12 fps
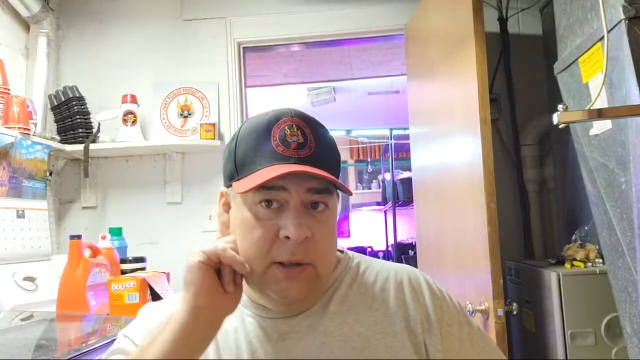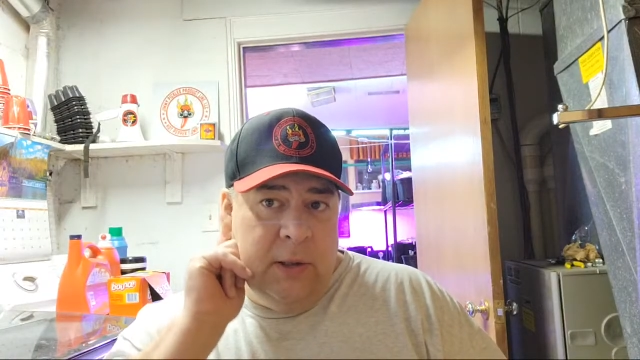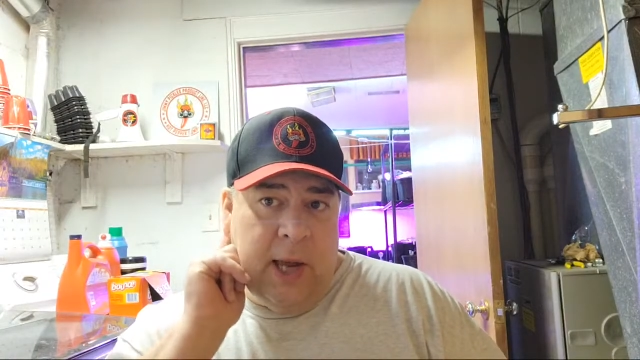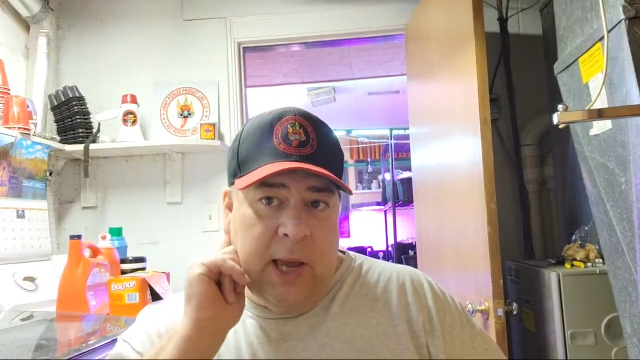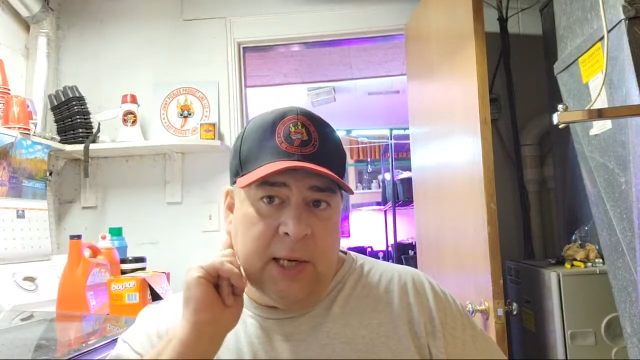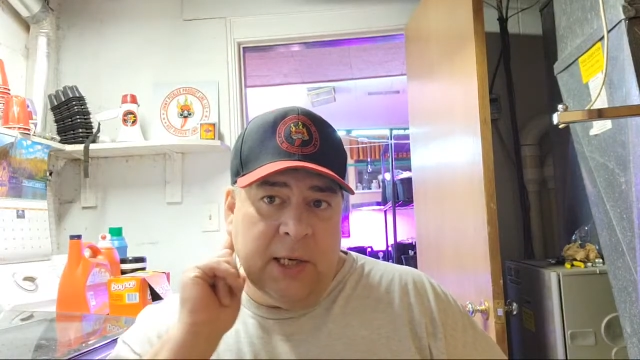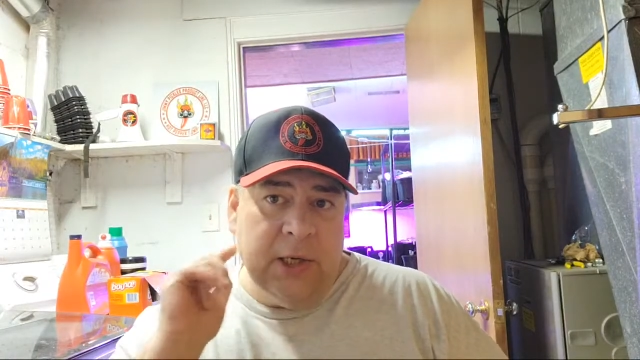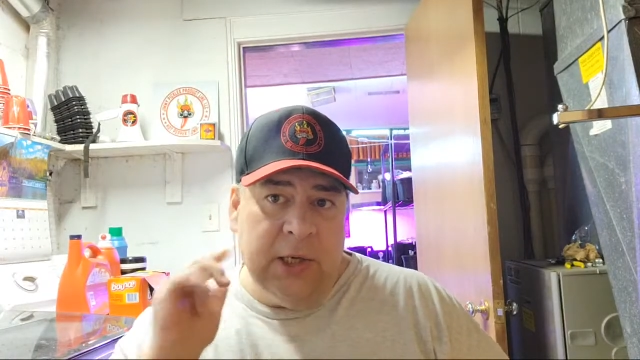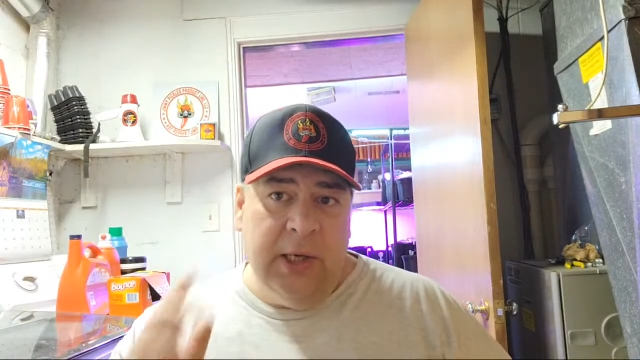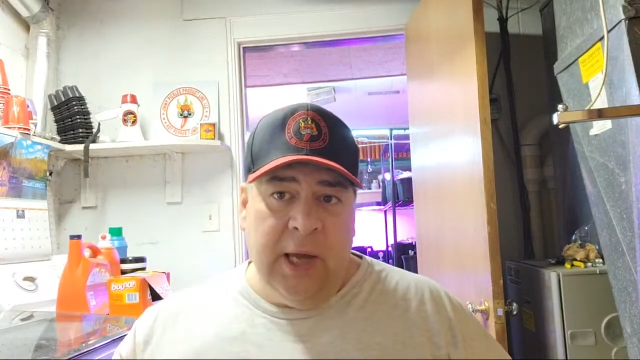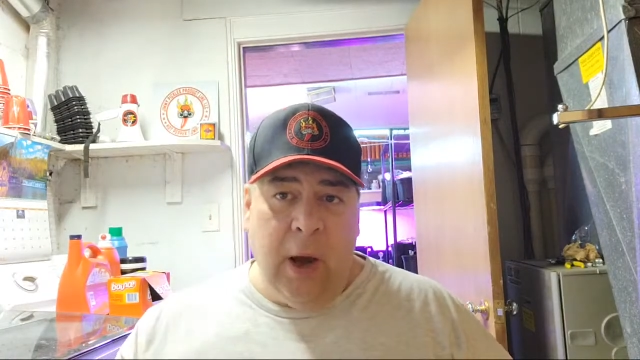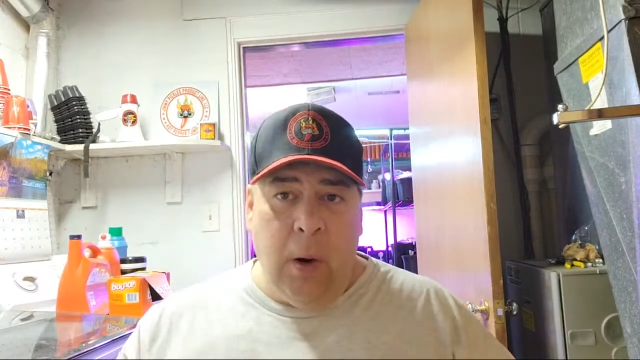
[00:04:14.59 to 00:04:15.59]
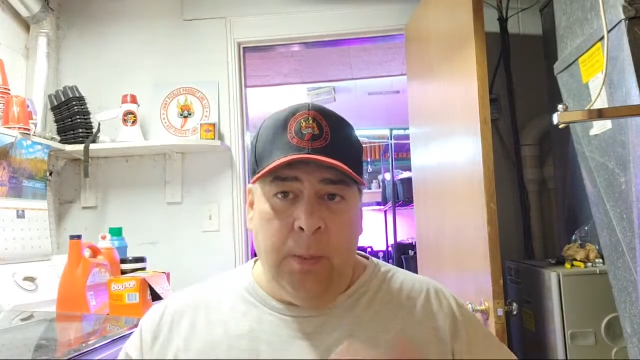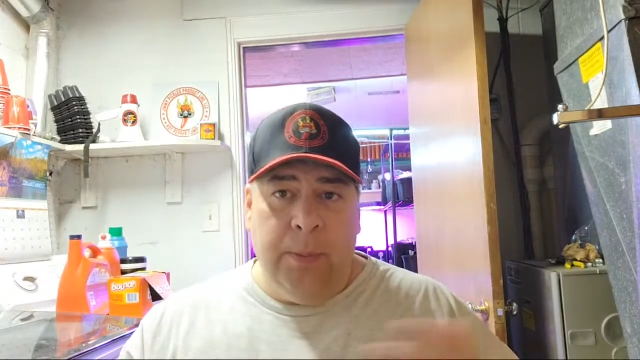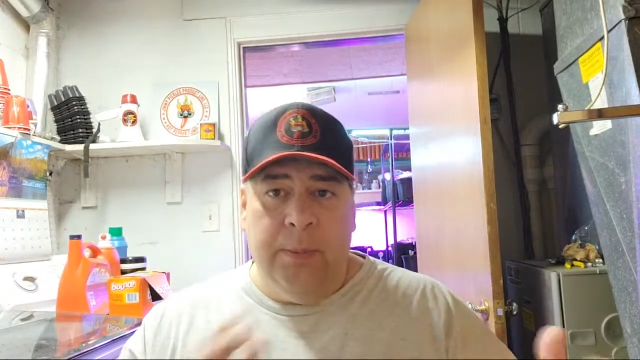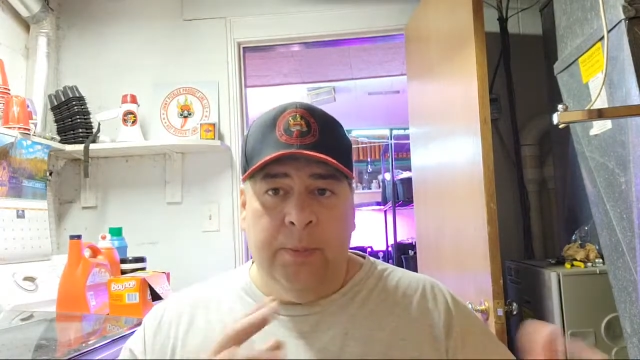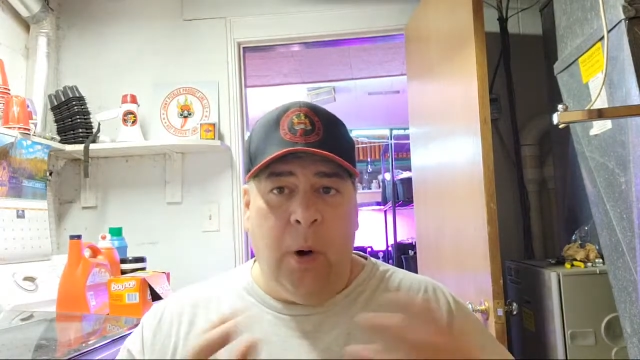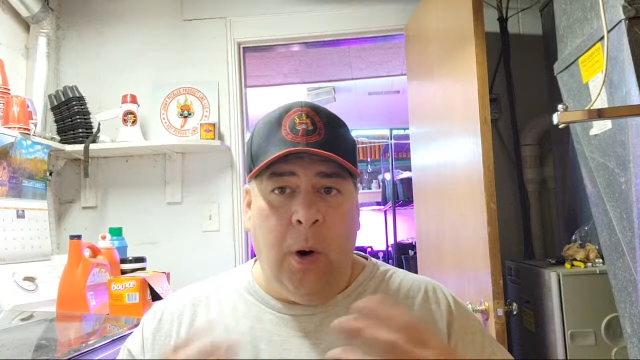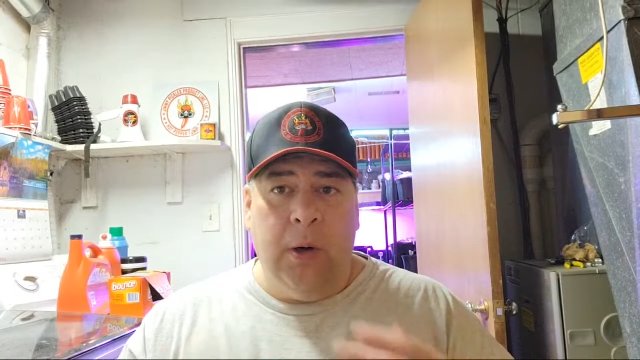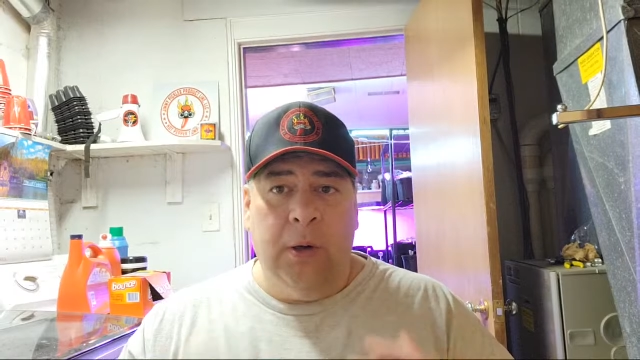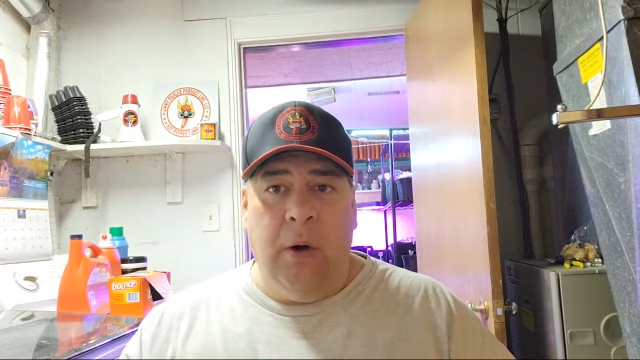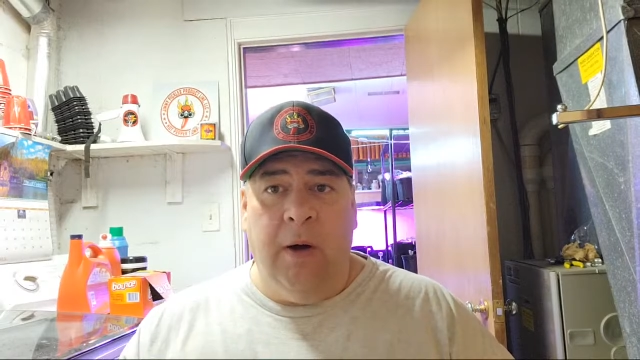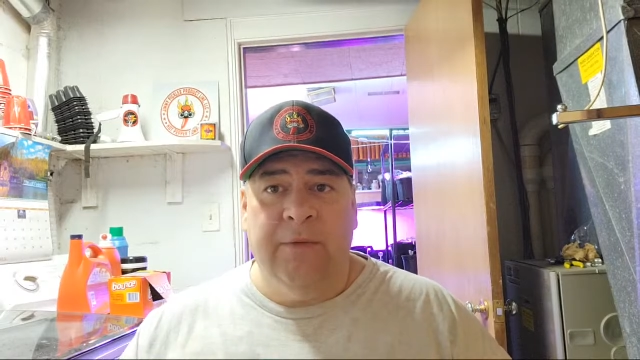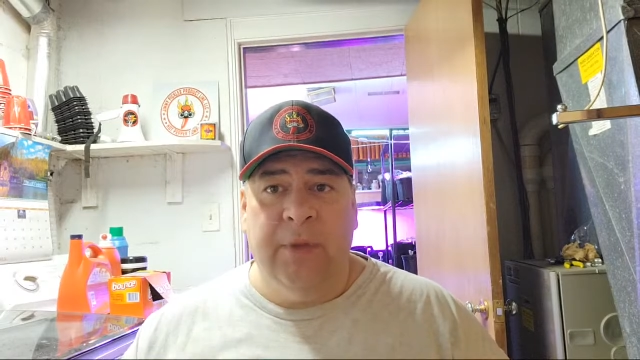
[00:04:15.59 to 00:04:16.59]
to actually help
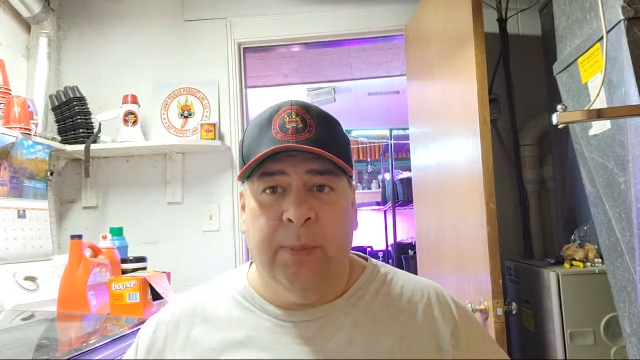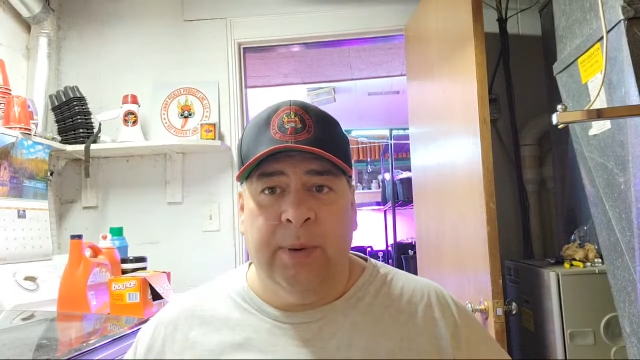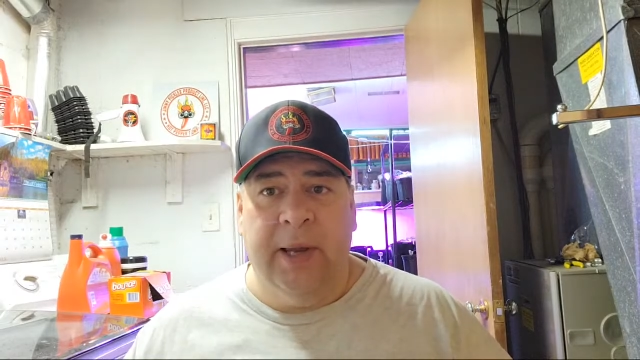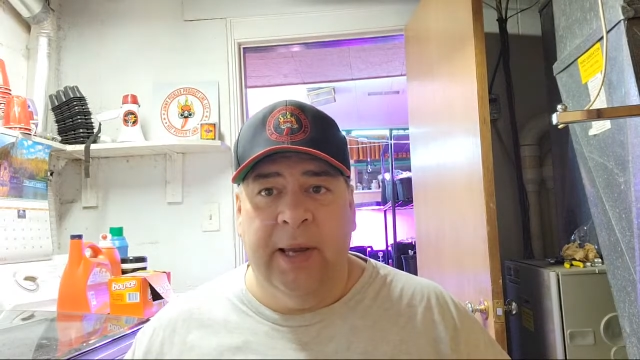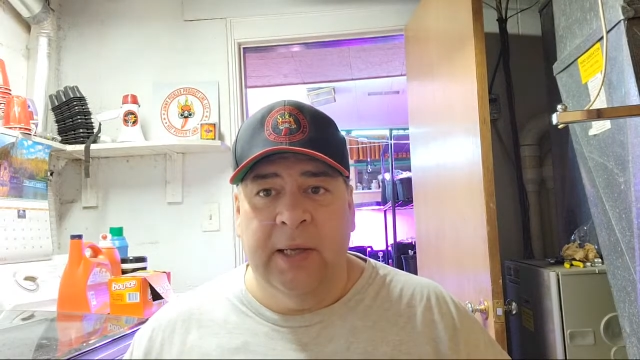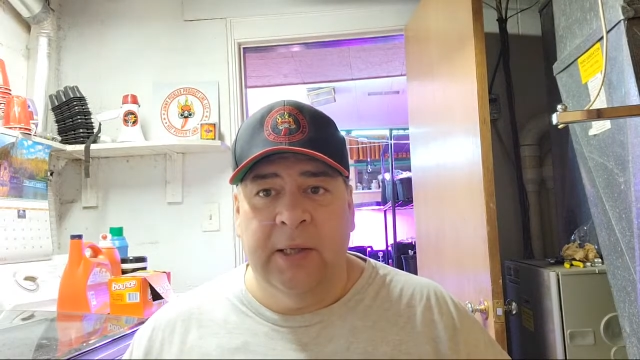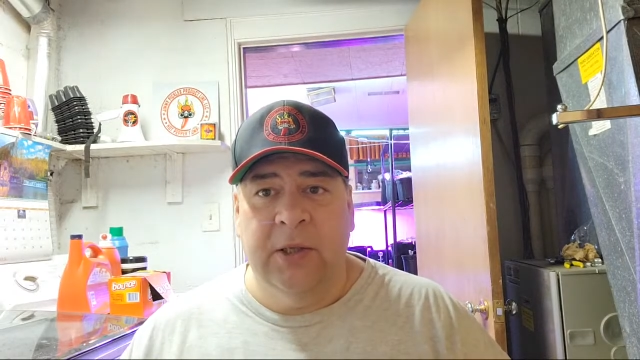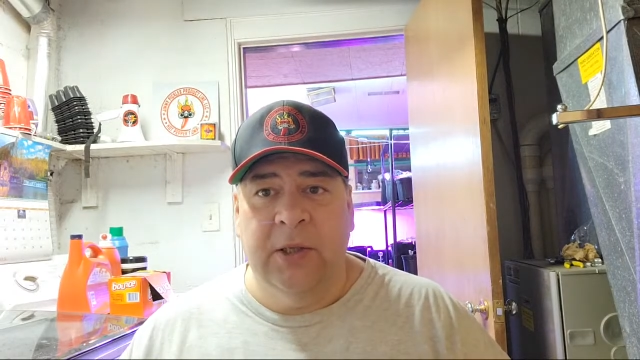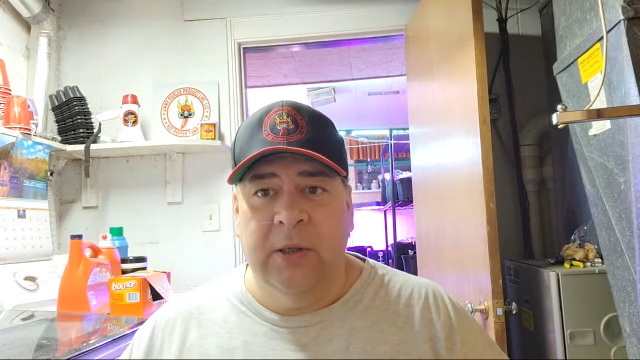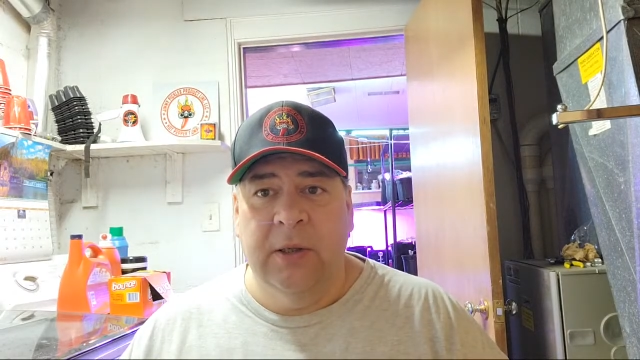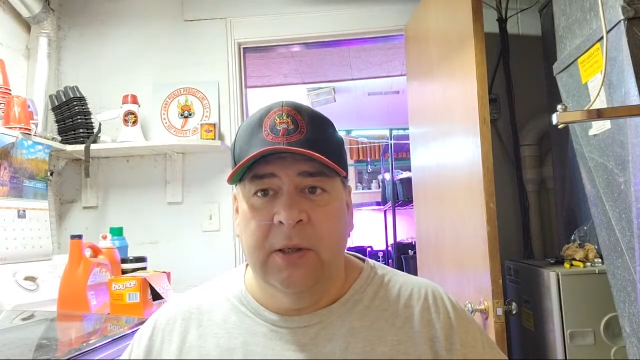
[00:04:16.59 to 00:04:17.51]
harden off the plants.